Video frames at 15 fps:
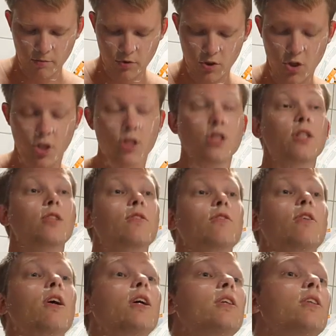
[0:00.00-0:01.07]
just a
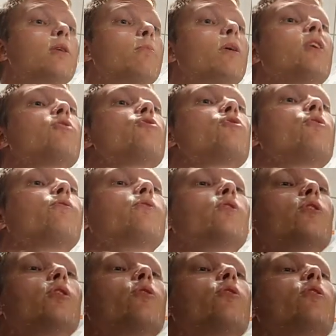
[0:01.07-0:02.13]
tiny bit
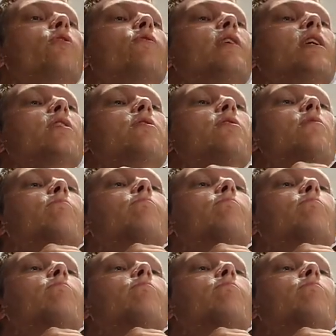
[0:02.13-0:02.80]
softer on your face.